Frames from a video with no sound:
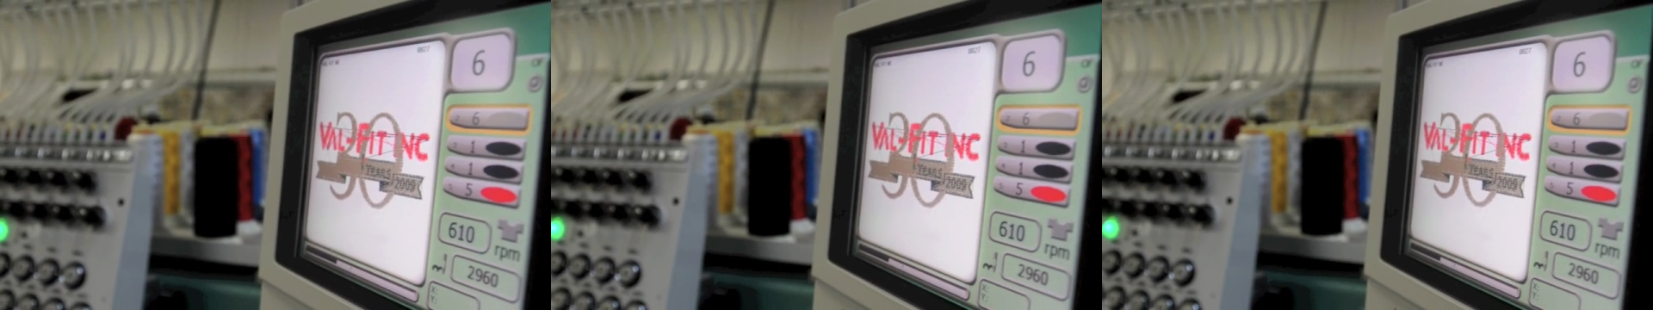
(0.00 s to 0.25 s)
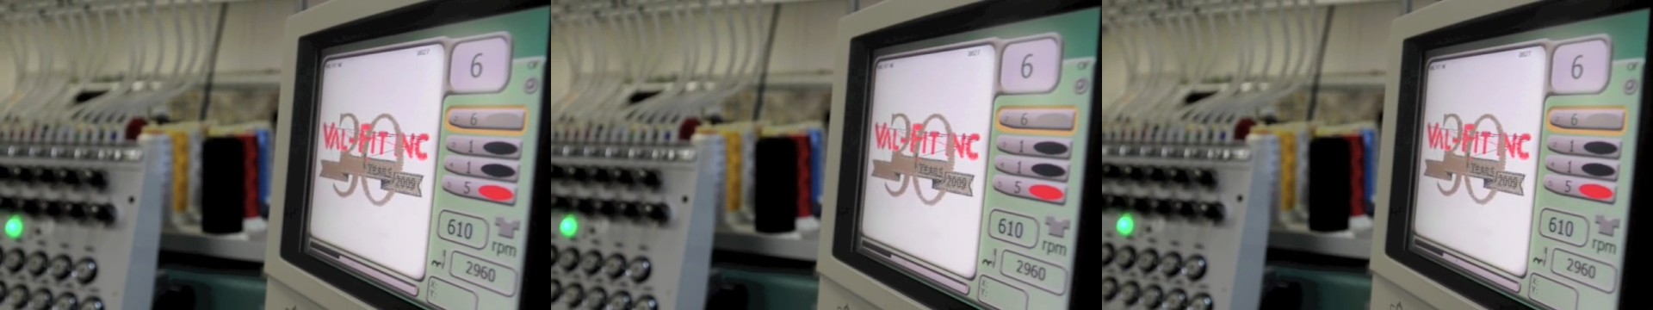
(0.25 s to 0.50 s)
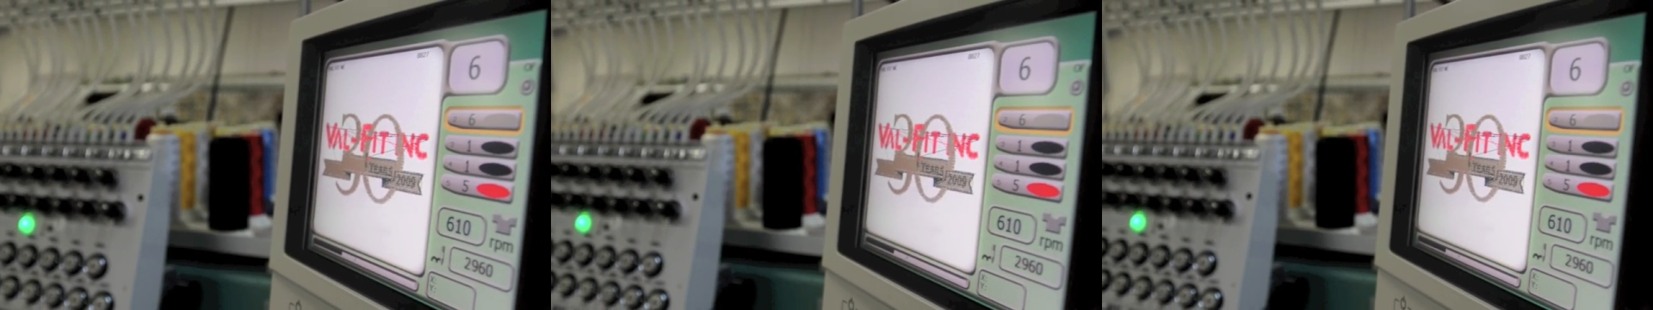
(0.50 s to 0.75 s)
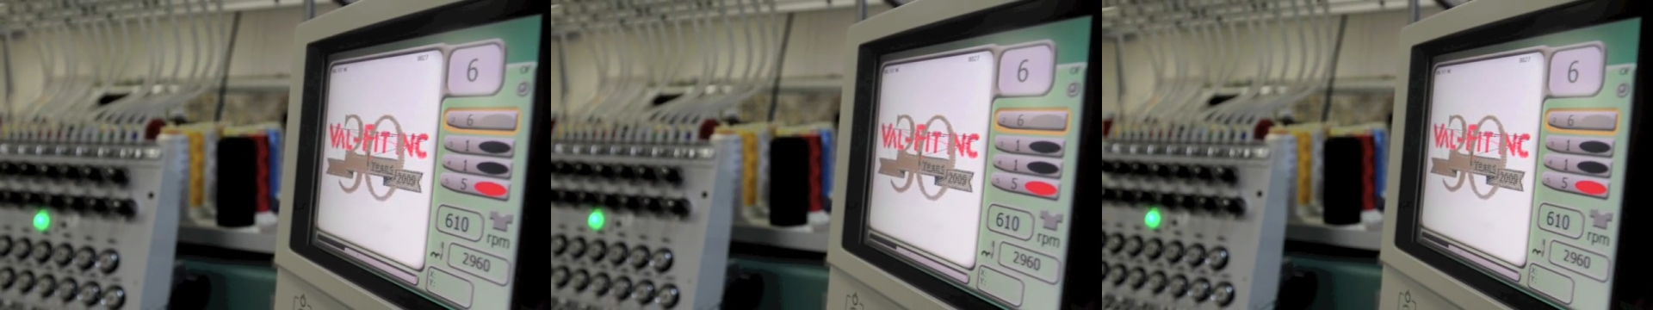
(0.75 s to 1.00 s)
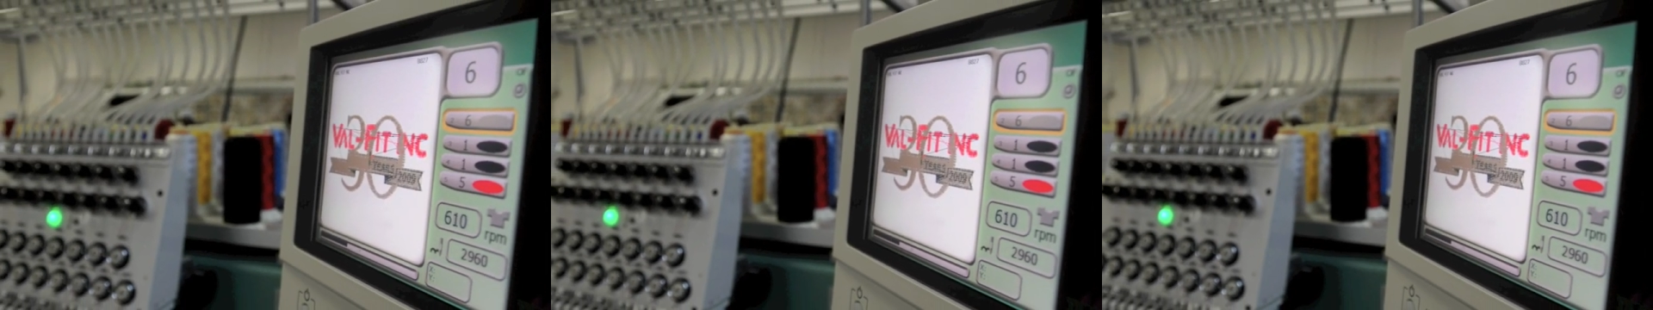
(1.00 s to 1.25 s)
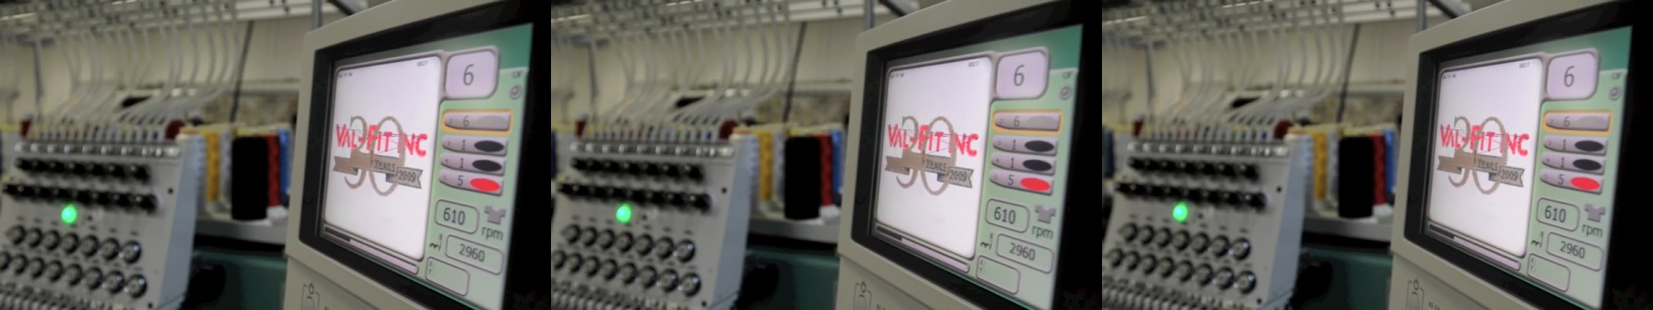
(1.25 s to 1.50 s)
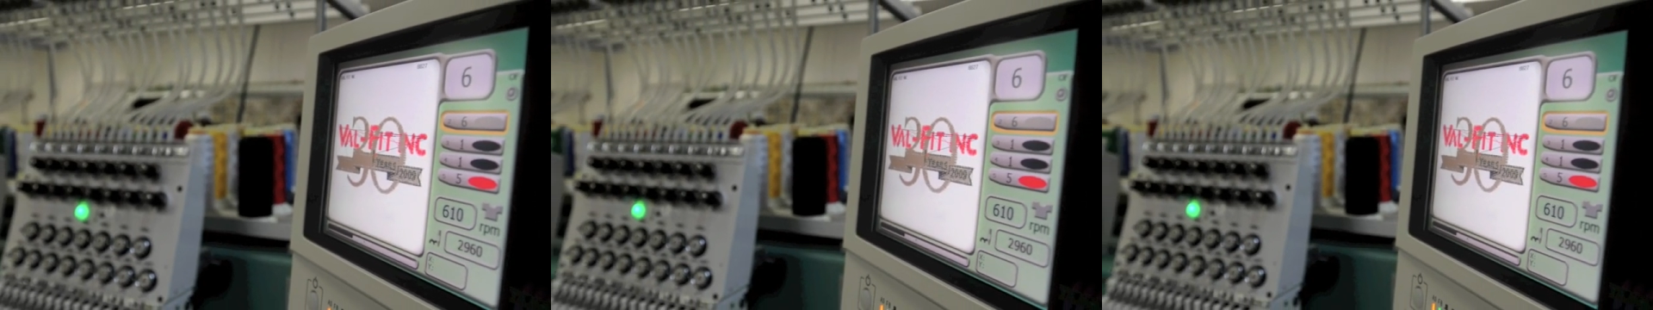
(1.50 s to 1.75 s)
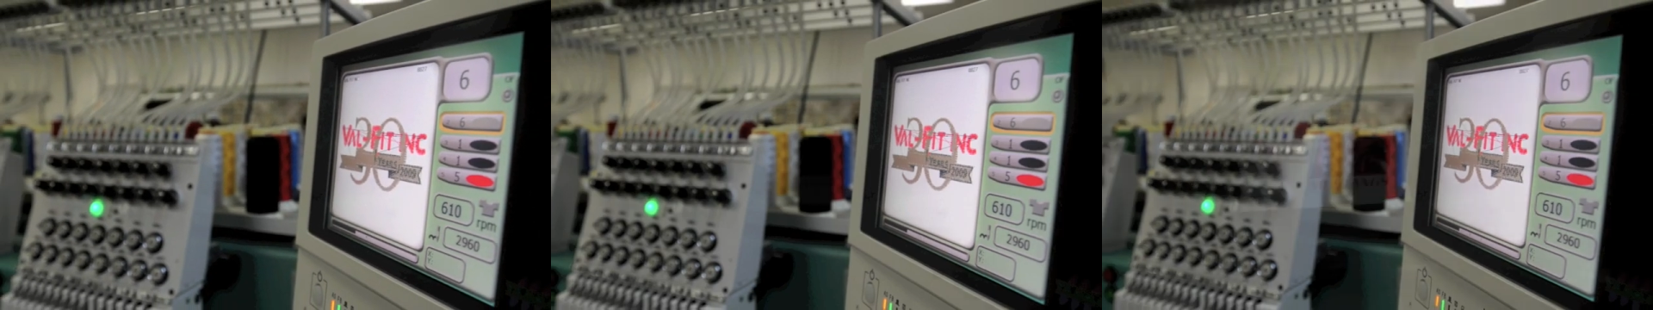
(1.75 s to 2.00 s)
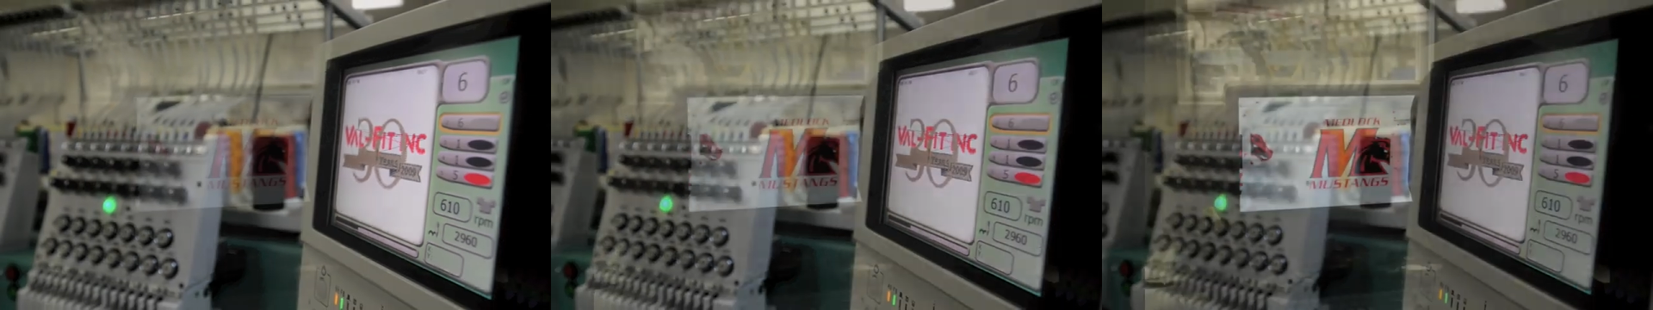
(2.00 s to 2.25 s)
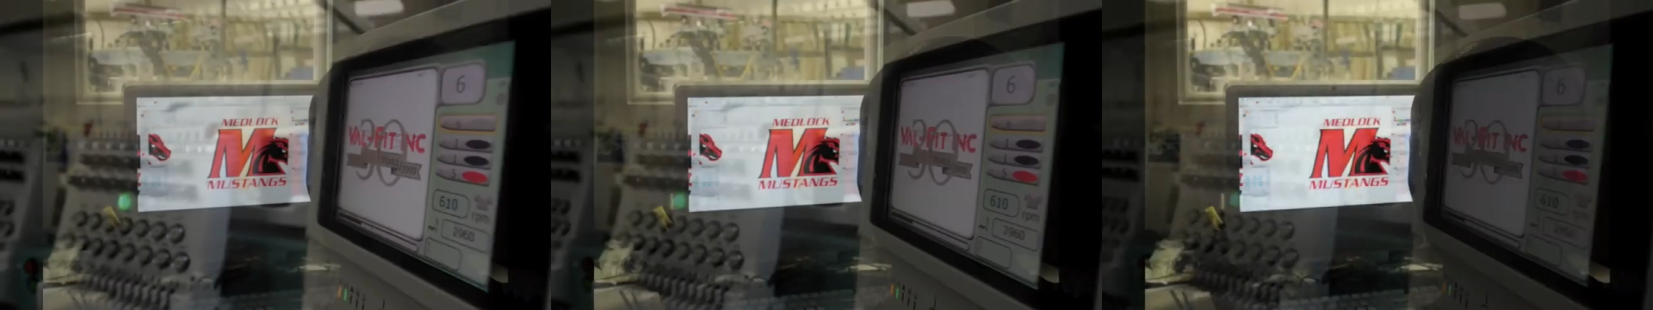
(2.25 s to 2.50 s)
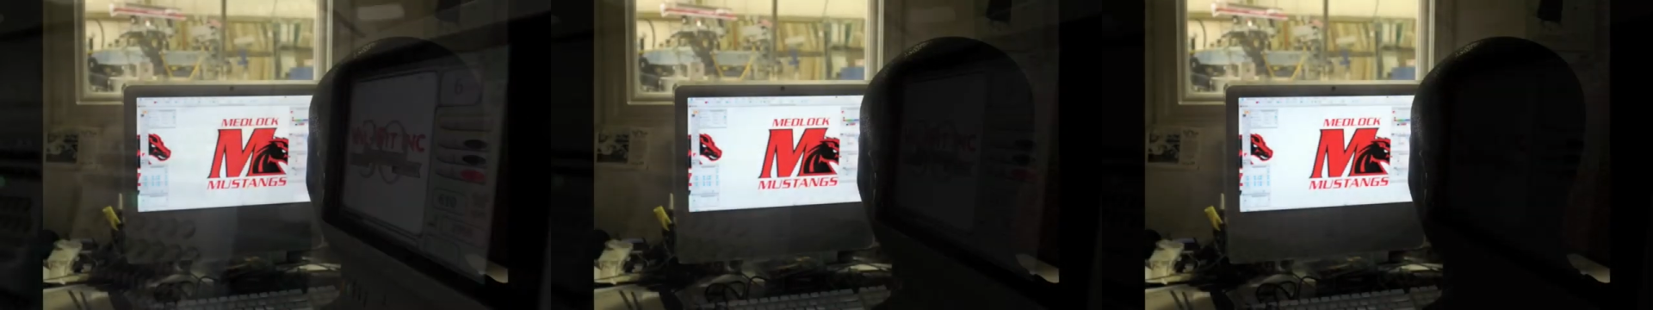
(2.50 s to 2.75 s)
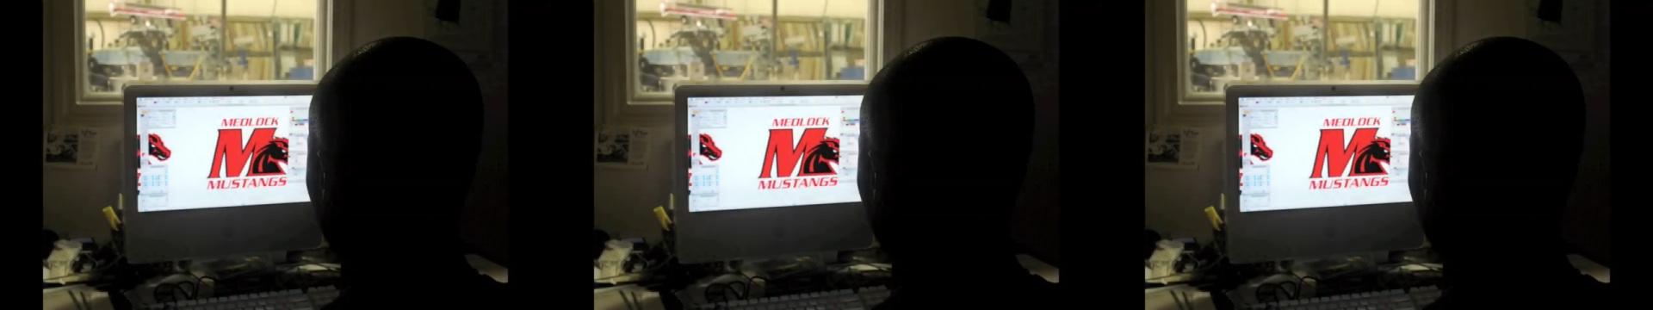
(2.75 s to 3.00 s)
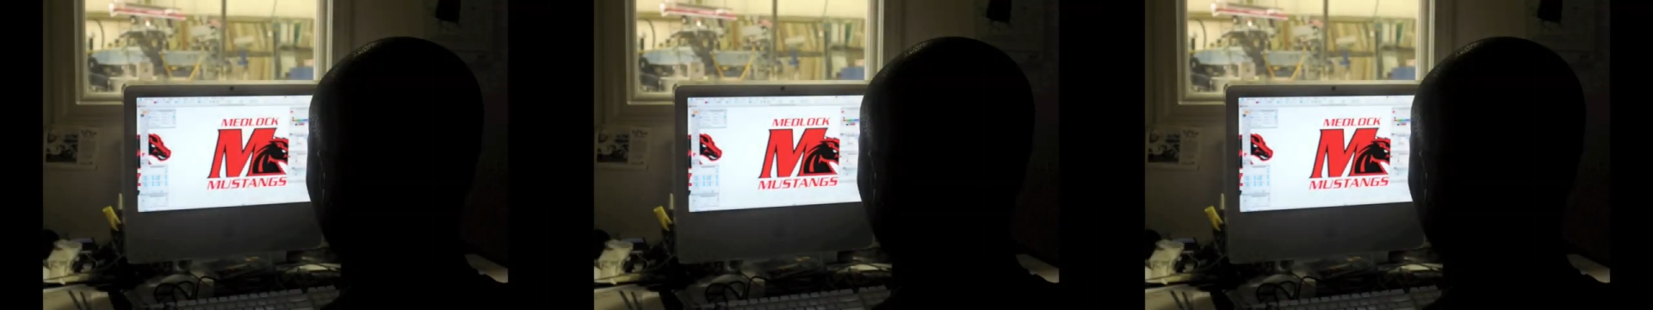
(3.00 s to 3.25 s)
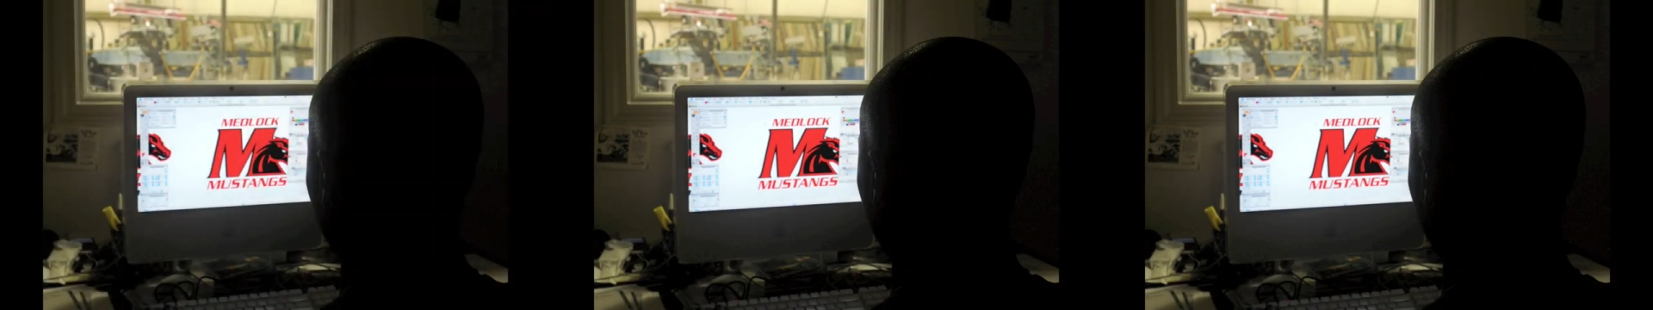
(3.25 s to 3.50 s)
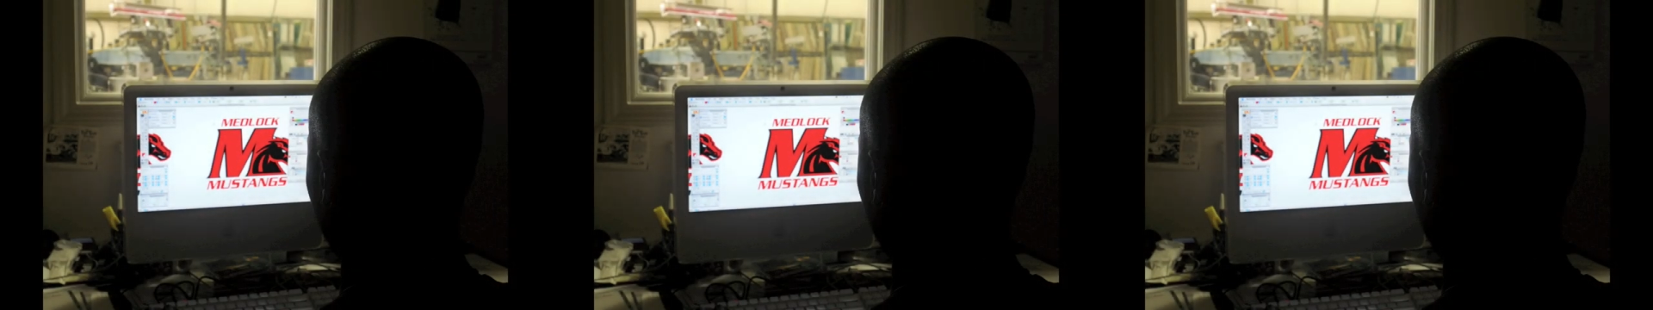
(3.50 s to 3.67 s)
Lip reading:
[unreadable: no face in view]